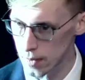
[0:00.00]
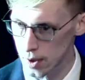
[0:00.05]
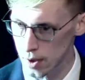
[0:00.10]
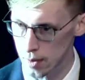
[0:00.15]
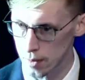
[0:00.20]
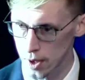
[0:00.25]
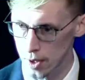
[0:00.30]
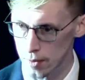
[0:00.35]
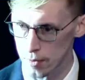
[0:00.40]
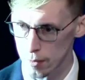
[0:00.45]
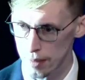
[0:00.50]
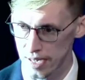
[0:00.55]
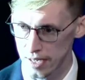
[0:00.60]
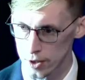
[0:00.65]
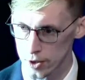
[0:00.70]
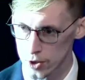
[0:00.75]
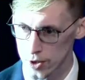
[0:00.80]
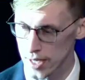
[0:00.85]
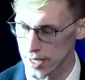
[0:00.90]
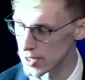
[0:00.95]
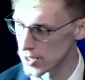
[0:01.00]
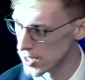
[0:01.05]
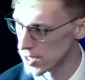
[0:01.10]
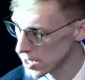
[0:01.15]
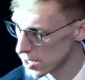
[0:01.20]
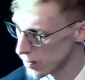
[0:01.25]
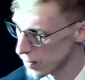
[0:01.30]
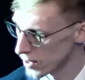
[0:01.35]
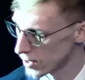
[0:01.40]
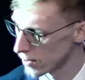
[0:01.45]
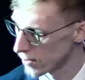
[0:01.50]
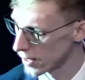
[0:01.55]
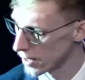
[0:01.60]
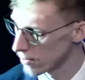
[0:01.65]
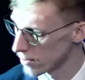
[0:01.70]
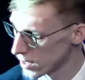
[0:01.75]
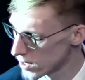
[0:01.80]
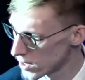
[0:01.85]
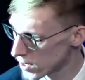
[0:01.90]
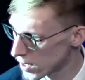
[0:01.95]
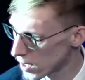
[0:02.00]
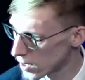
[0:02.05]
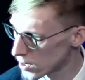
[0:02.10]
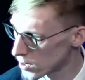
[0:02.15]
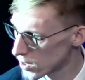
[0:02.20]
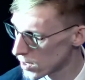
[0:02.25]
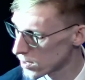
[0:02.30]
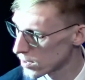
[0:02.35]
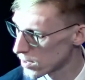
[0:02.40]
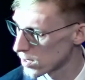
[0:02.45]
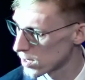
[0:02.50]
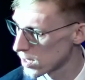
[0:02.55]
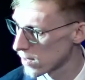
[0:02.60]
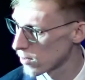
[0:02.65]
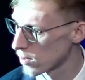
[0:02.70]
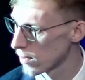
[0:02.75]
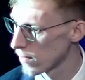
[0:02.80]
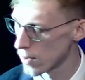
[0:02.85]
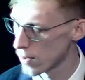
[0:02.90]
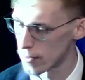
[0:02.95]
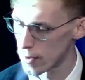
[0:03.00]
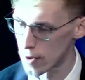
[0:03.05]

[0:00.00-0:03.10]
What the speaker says: are about transdisciplinary research, so several of them are